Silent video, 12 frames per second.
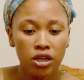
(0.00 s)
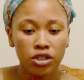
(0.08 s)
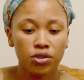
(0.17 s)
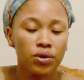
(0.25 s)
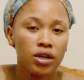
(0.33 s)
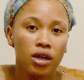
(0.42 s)

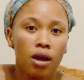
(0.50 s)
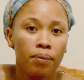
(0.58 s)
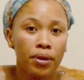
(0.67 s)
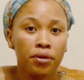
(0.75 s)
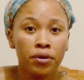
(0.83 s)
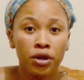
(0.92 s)
during a
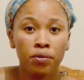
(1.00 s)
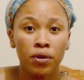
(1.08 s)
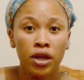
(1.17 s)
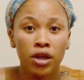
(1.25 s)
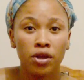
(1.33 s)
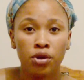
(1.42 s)
period where
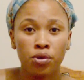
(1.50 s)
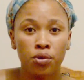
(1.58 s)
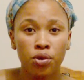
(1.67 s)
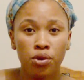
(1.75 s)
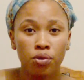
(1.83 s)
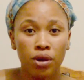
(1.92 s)
you
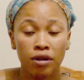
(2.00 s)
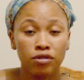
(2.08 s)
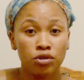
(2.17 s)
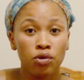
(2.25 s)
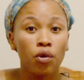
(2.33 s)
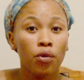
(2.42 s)
know you don't have
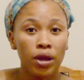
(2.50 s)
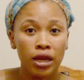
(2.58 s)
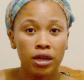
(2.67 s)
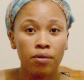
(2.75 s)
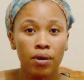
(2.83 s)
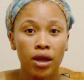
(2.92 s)
to go
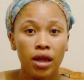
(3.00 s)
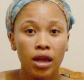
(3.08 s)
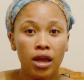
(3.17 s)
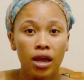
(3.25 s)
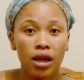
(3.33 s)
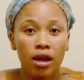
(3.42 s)
anywhere
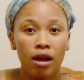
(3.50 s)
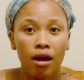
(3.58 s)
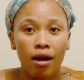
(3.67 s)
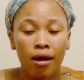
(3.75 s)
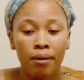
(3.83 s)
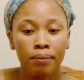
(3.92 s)

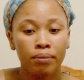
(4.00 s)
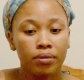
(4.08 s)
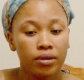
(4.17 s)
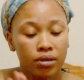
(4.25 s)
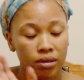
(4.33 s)
um,